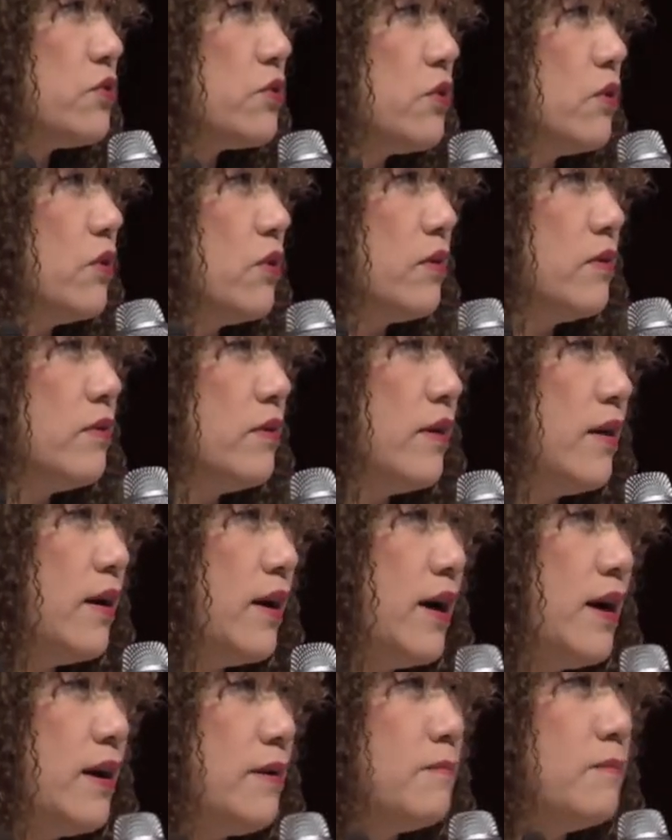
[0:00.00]
ago,
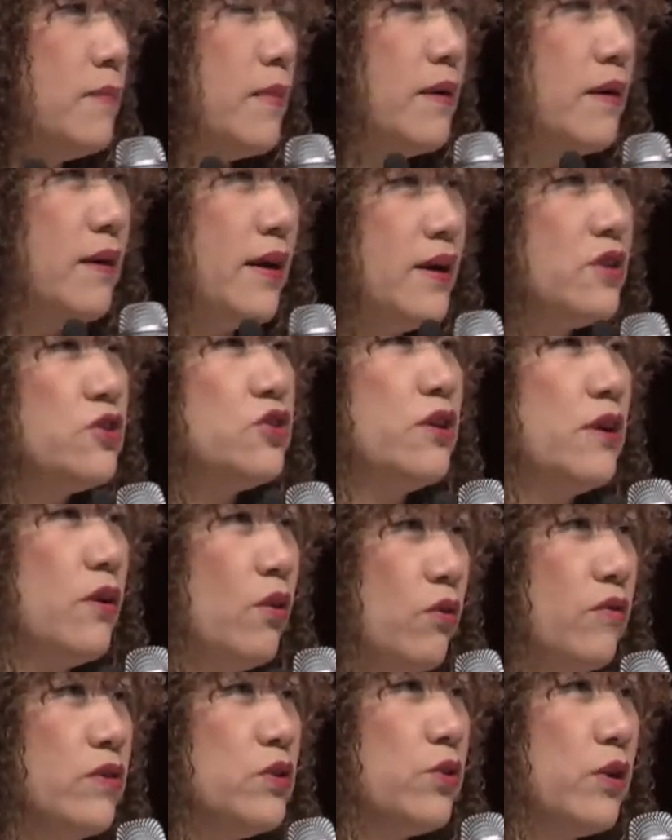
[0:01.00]
um, actually
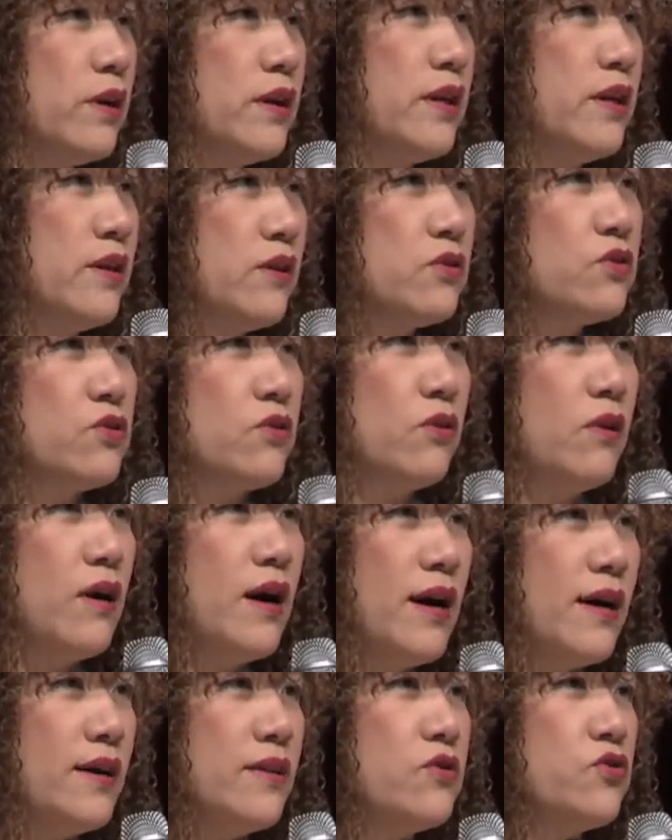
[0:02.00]
over twenty years ago,
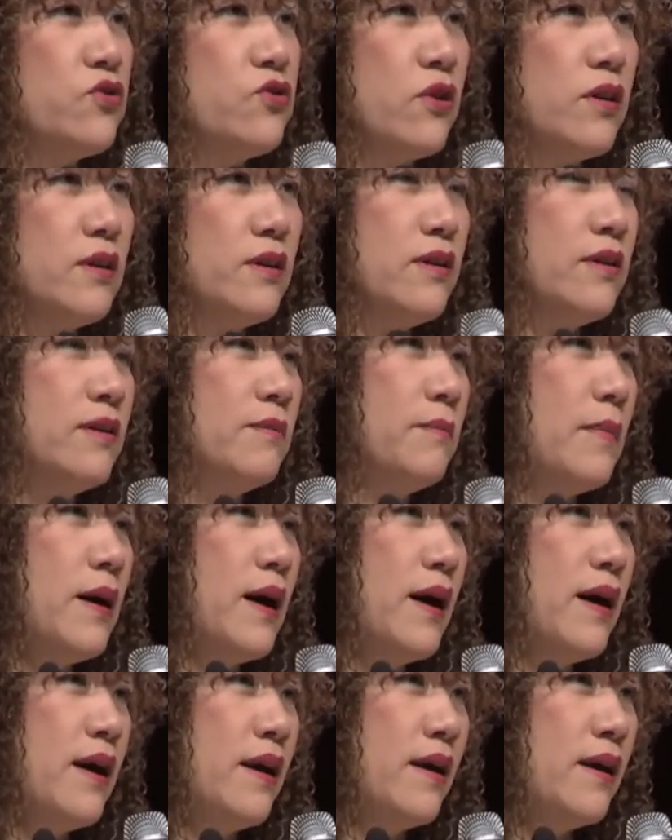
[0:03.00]
I started
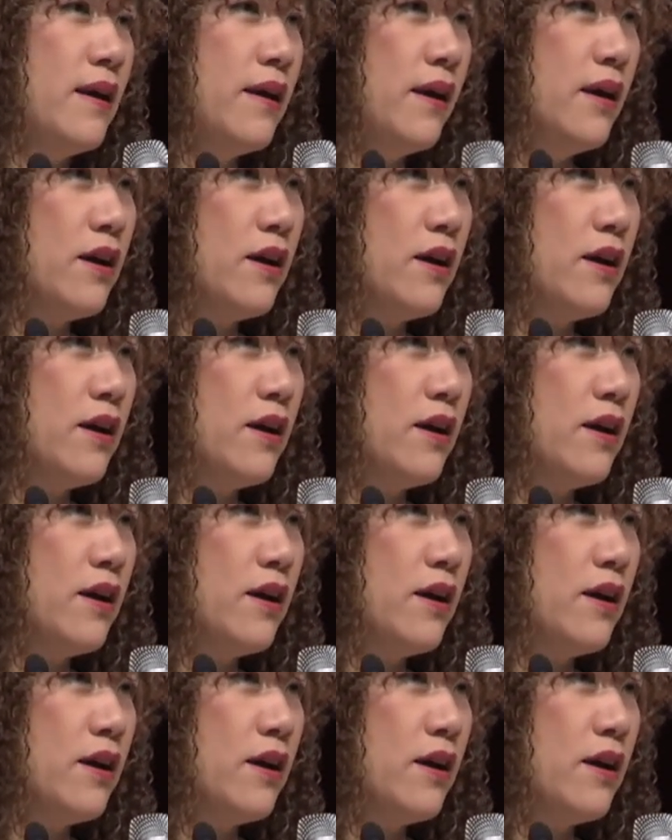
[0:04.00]
my